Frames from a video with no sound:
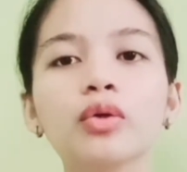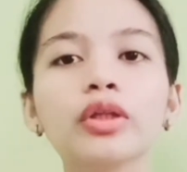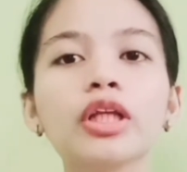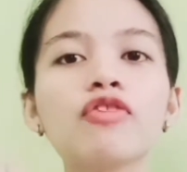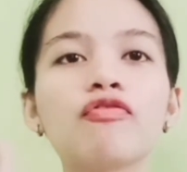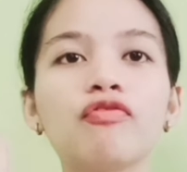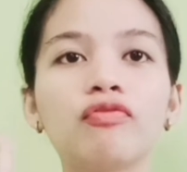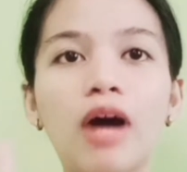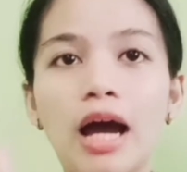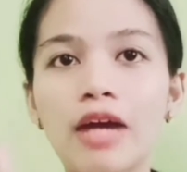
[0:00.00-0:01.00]
only
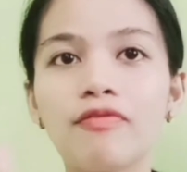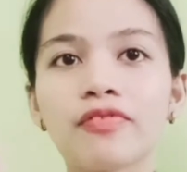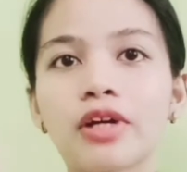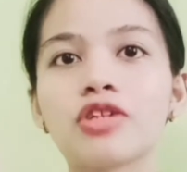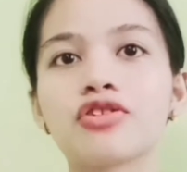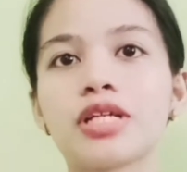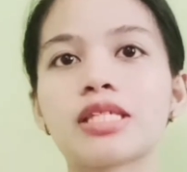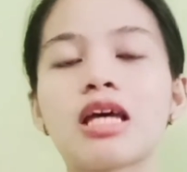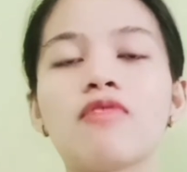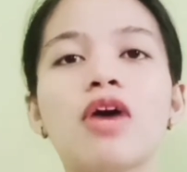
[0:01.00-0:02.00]
5
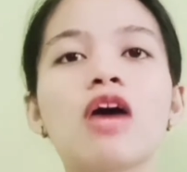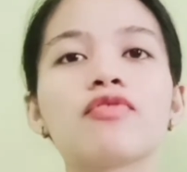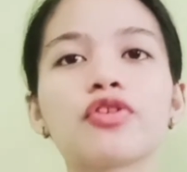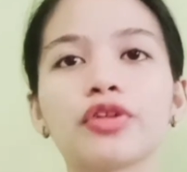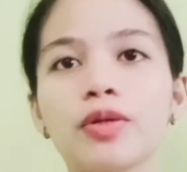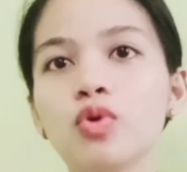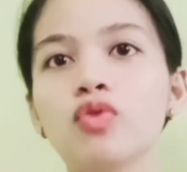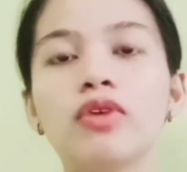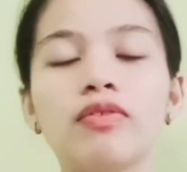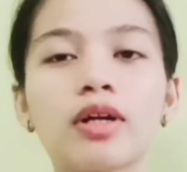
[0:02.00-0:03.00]
countries have ever
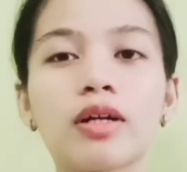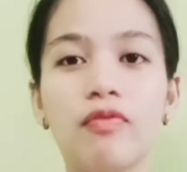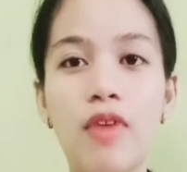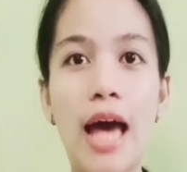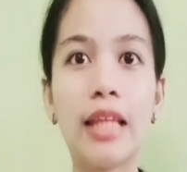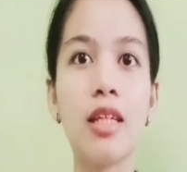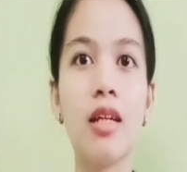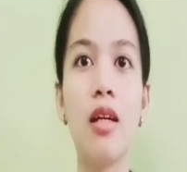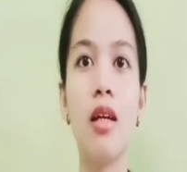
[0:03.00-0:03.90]
removed a VAT.